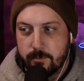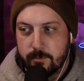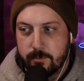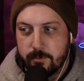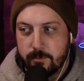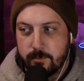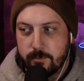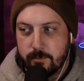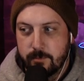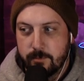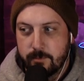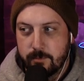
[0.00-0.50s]

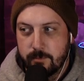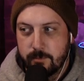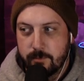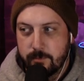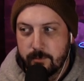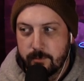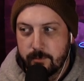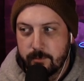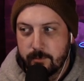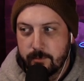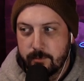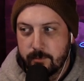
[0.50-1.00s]

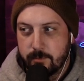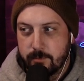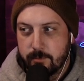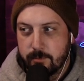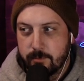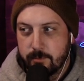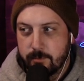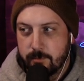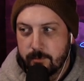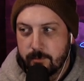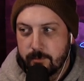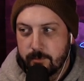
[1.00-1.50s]

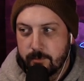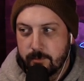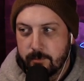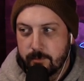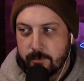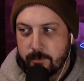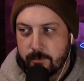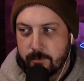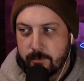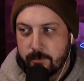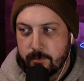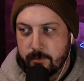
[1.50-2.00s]

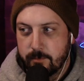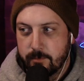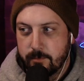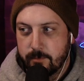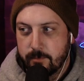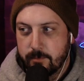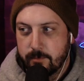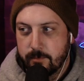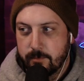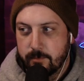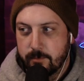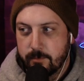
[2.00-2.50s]

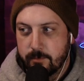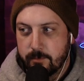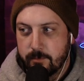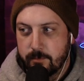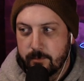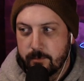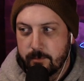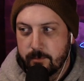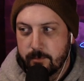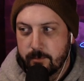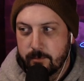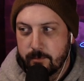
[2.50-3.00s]

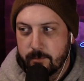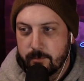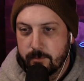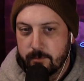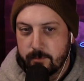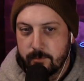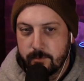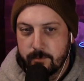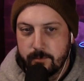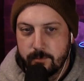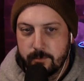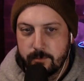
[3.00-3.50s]

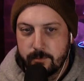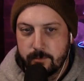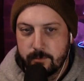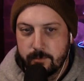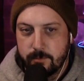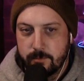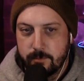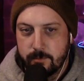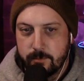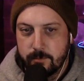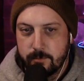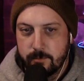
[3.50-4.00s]

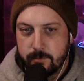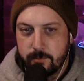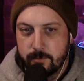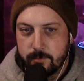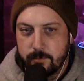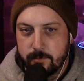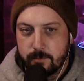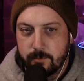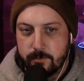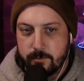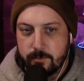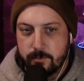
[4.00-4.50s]

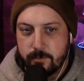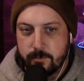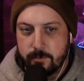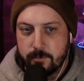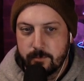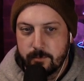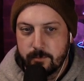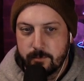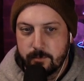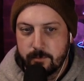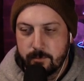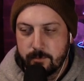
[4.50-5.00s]

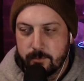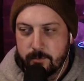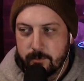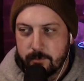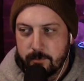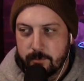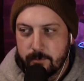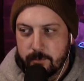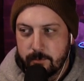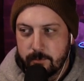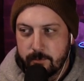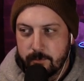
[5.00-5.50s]

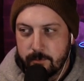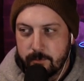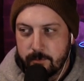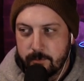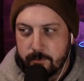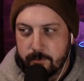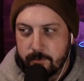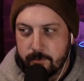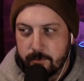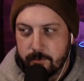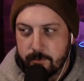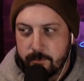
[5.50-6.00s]

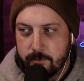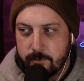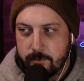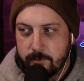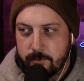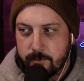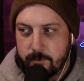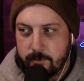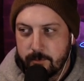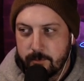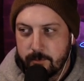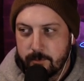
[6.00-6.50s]

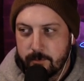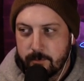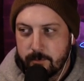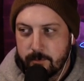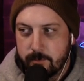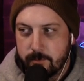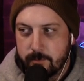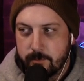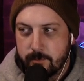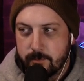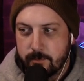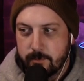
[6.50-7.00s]

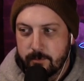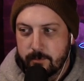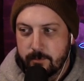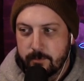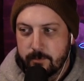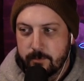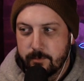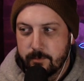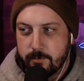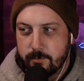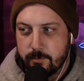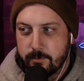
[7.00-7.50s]

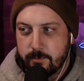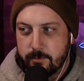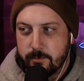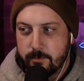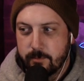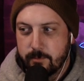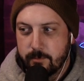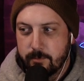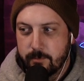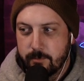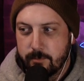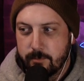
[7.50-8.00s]
[no speech]